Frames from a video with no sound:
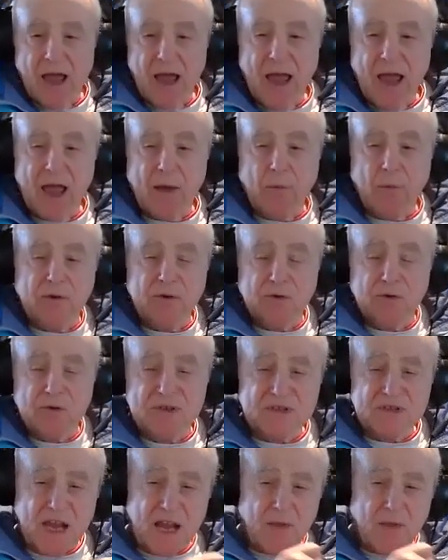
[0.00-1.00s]
And when you
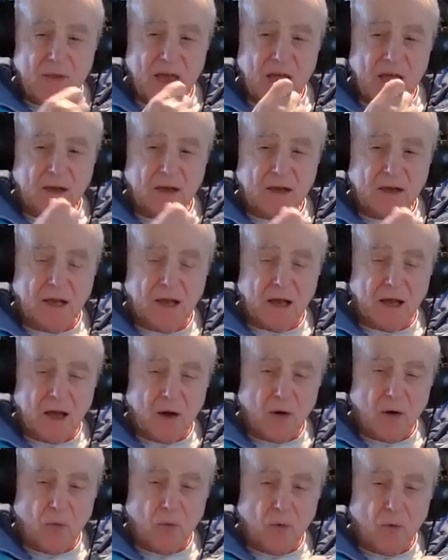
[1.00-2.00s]
say that,
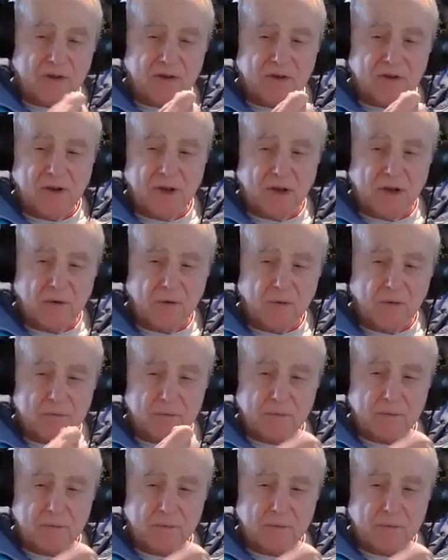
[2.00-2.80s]
uh, what uh,